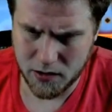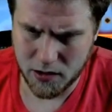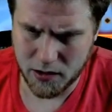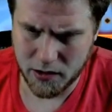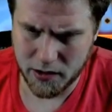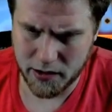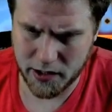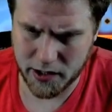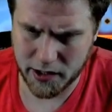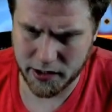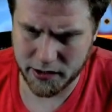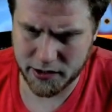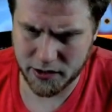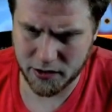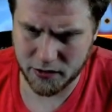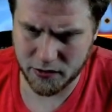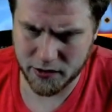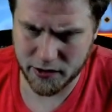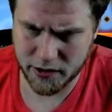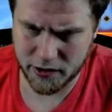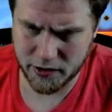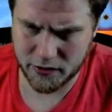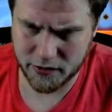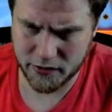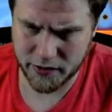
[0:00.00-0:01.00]

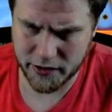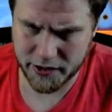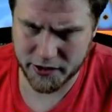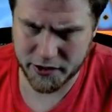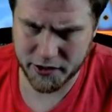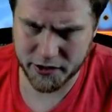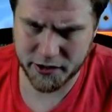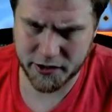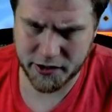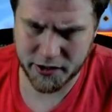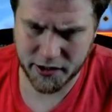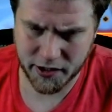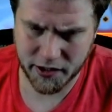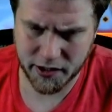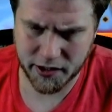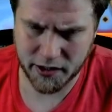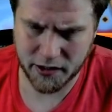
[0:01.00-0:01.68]
Non-token creatures die.